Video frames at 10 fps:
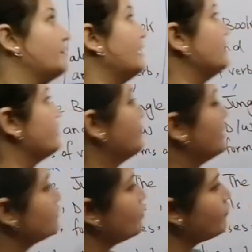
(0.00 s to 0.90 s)
Then in the
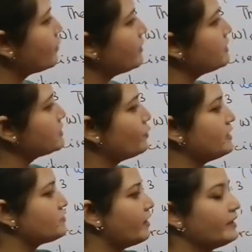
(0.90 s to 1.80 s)
month of August,
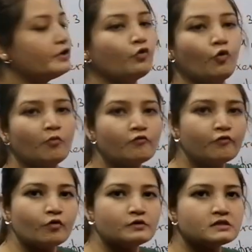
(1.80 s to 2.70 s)
we studied
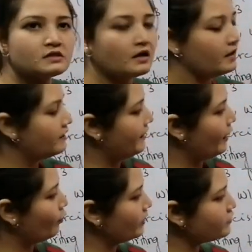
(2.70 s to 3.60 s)
homophones,
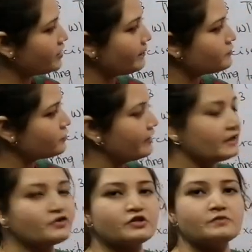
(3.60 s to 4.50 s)
then one chapter,
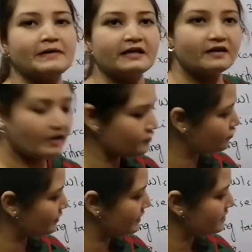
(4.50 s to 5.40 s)
English speaking
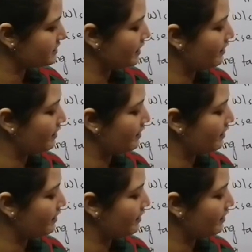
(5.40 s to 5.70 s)
countries.